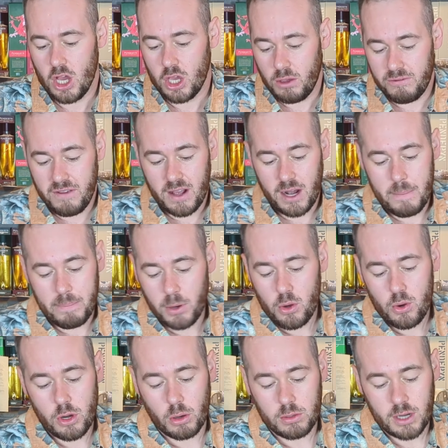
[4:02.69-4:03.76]
You feel a
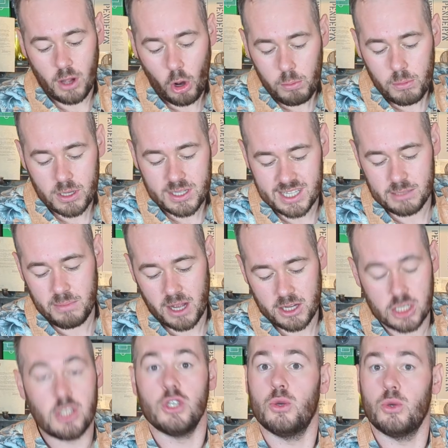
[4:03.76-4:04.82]
blue note almost as
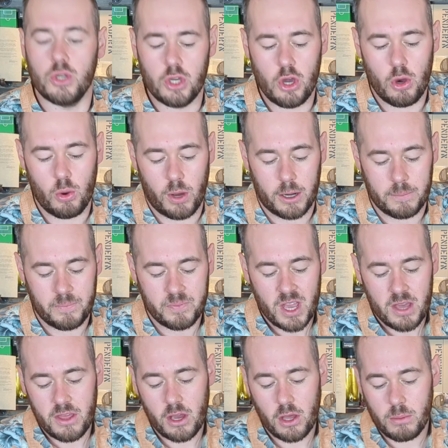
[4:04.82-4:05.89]
much as you hear one.
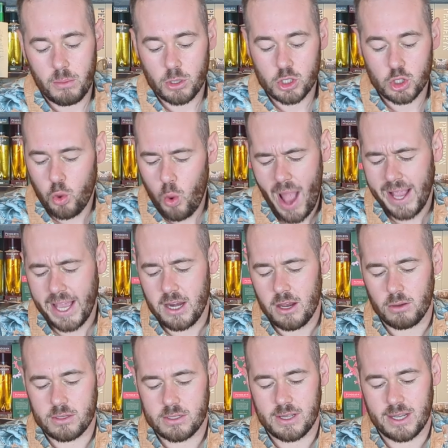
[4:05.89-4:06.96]
They are the most twangy
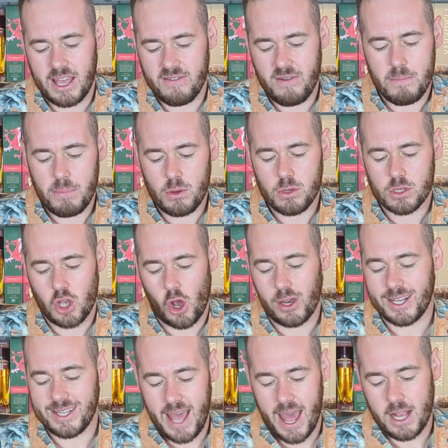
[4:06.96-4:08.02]
notes that give a blues song
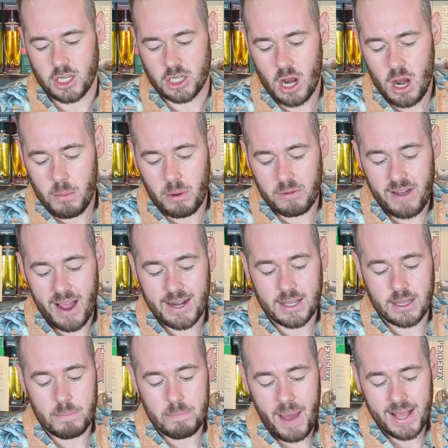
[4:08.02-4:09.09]
its edge,
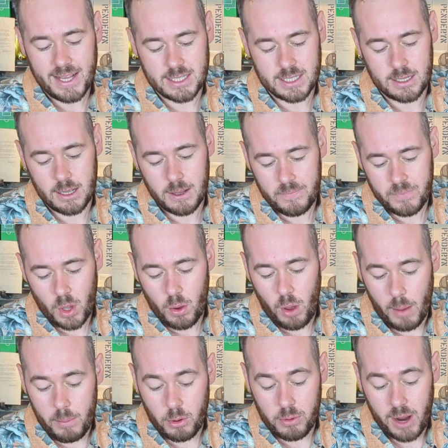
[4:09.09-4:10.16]
providing the best
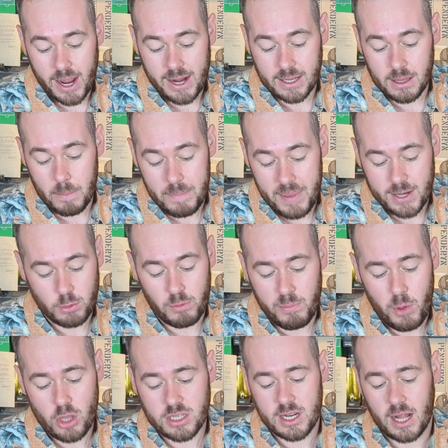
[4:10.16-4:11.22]
Uh, providing the beat with
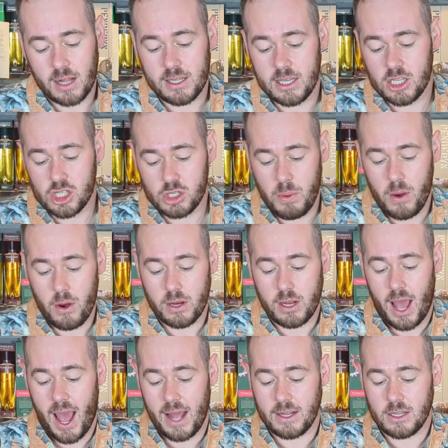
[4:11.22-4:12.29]
personality, spirit,
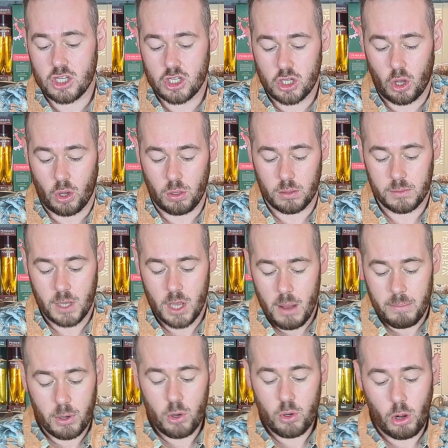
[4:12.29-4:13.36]
and soul.
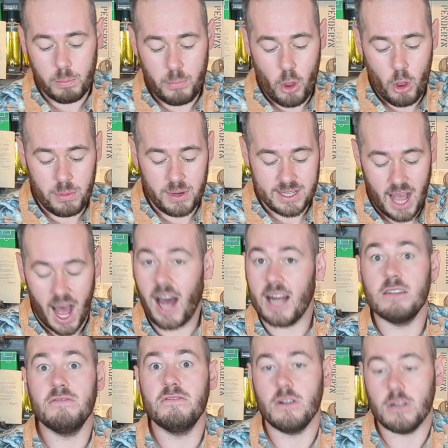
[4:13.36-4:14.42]
Blue Note Bourbon is
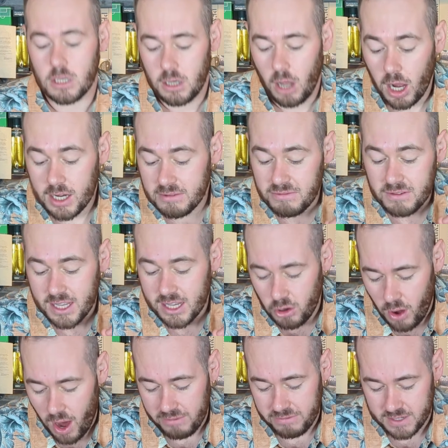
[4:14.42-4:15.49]
artful, artfully
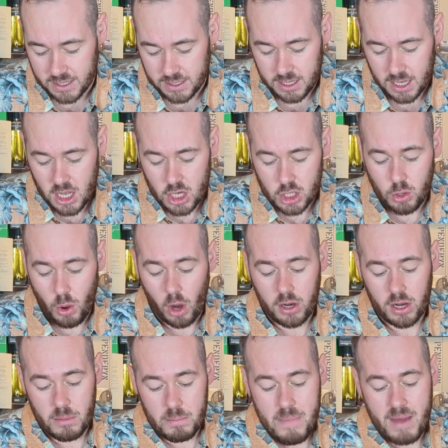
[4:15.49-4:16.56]
crafted to
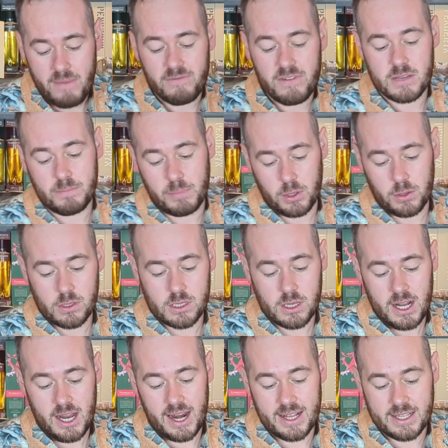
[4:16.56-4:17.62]
honor the Memphis blues
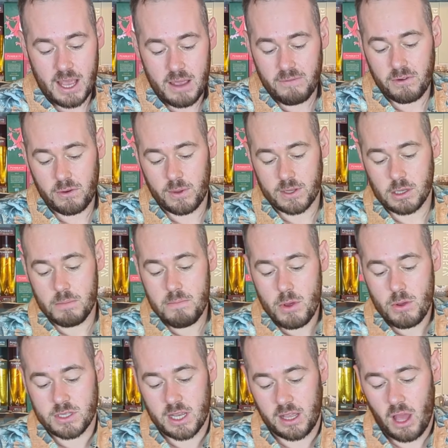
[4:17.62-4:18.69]
and its influence on
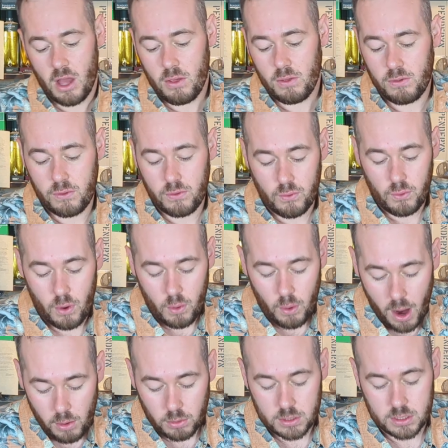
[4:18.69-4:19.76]
music
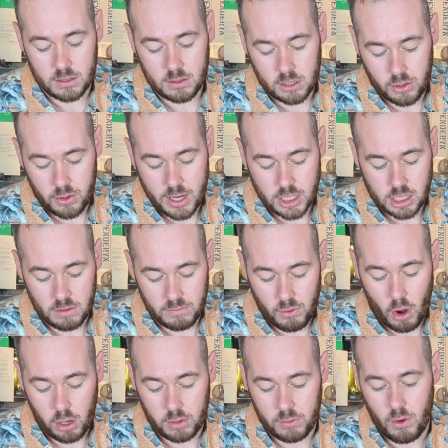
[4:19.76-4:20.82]
throughout the creation of
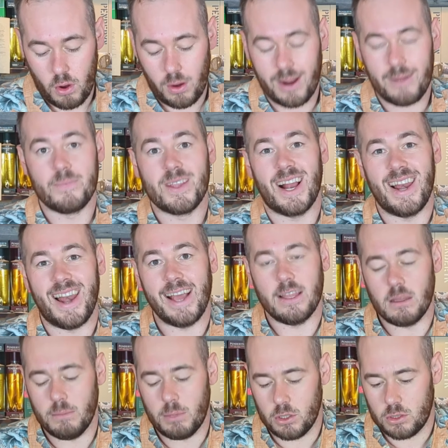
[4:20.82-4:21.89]
rock and roll, like
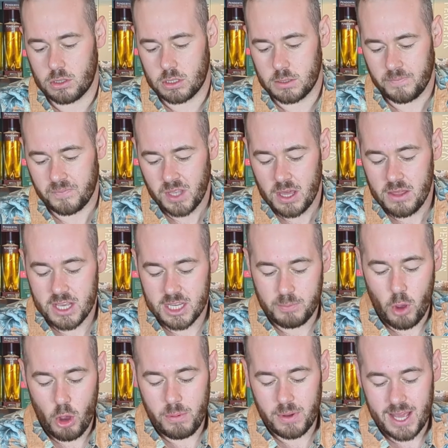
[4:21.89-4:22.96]
the blues. This
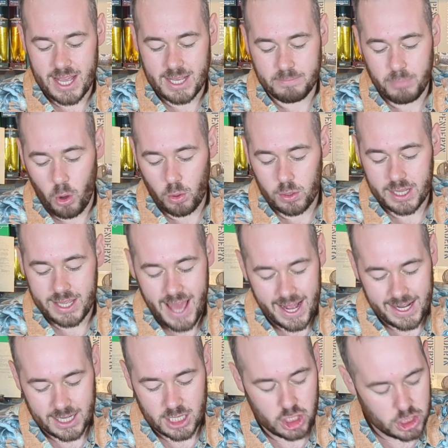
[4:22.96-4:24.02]
bourbon is bold
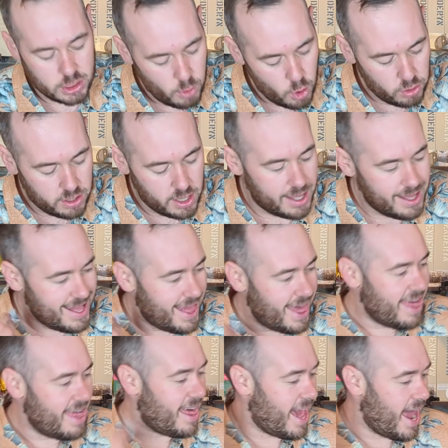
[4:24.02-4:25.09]
yet smoother
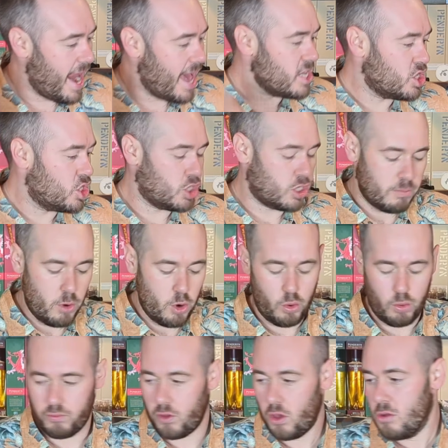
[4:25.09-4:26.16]
than
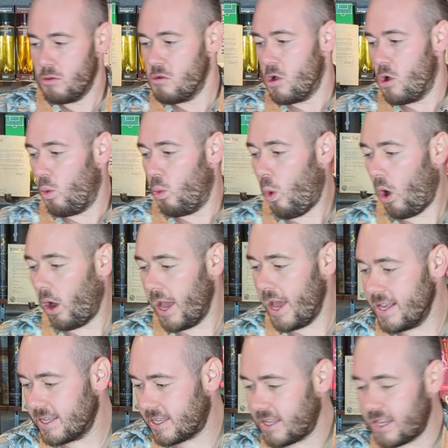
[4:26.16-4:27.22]
smooth. What
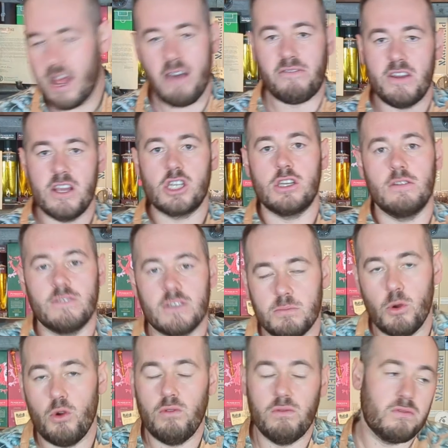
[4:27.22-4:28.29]
is the definition of
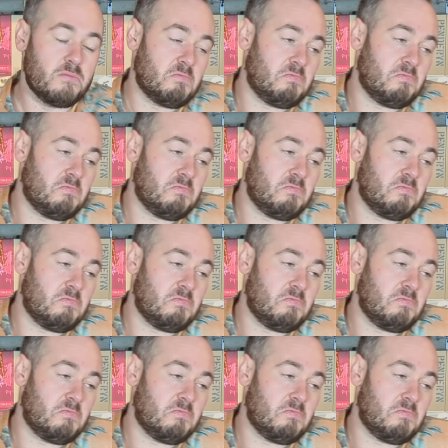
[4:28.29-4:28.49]
smooth?